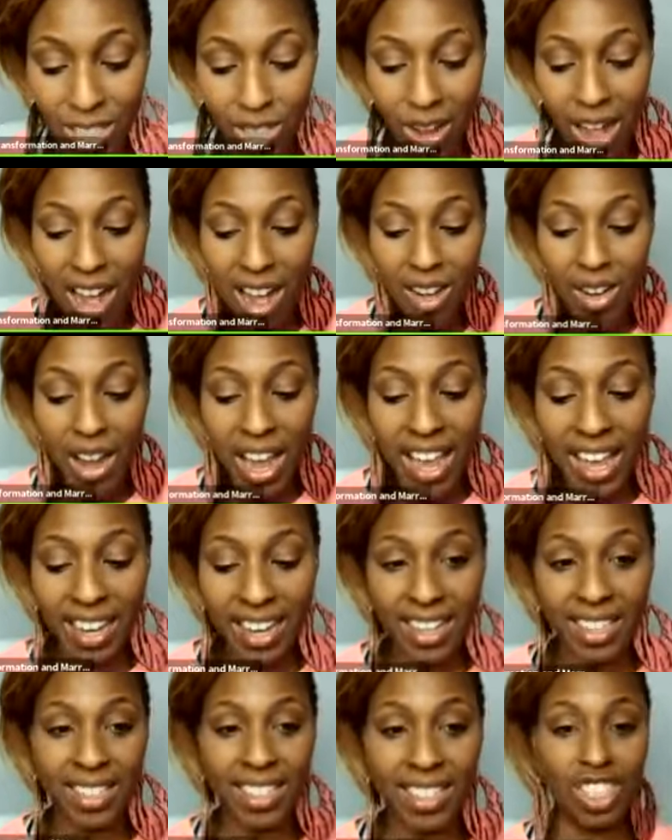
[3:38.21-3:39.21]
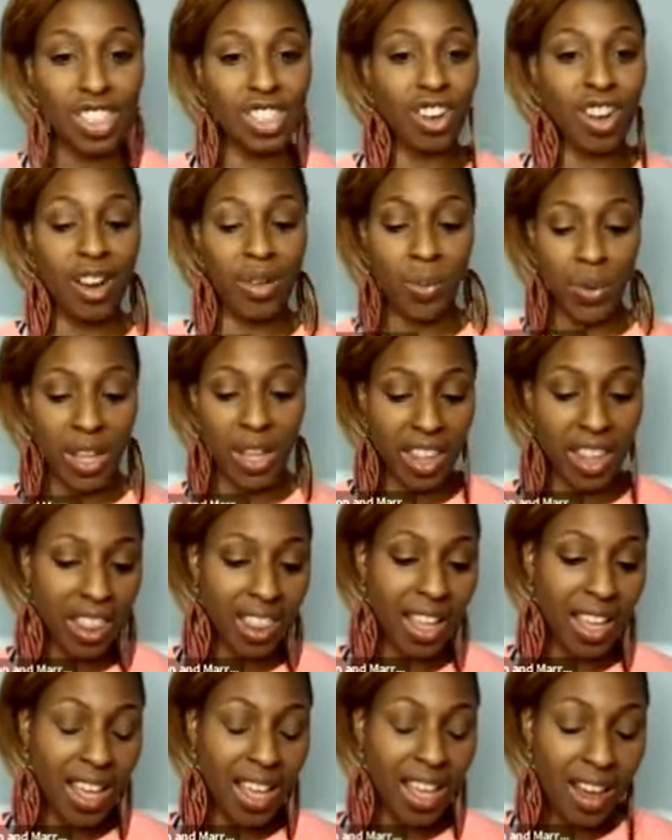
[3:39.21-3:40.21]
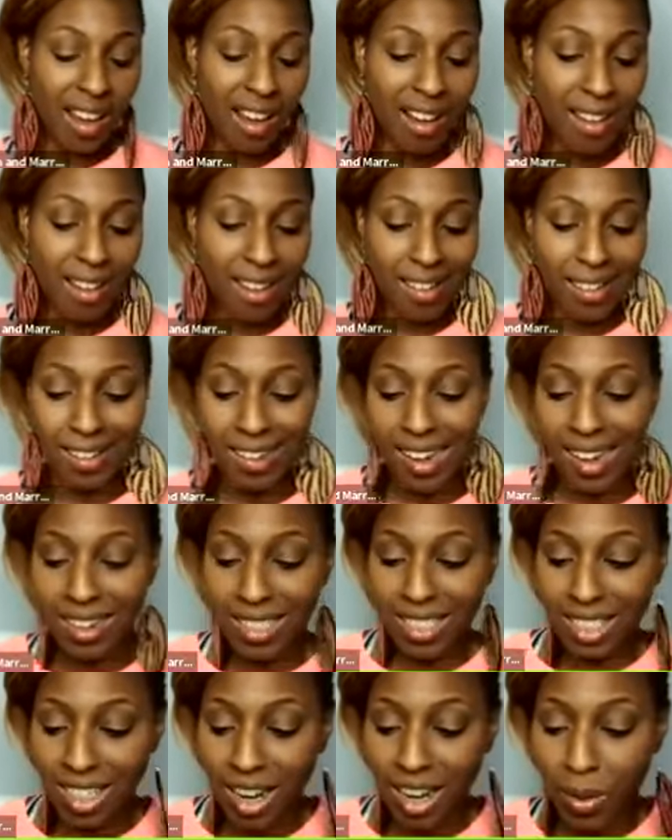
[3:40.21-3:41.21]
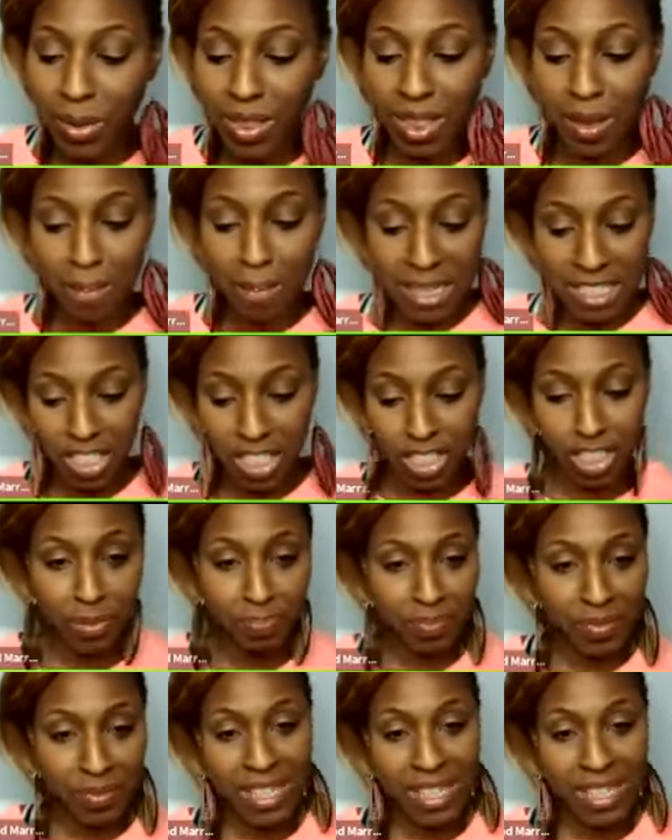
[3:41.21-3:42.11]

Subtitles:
So I'll go ahead and start with I'll start with the Mr.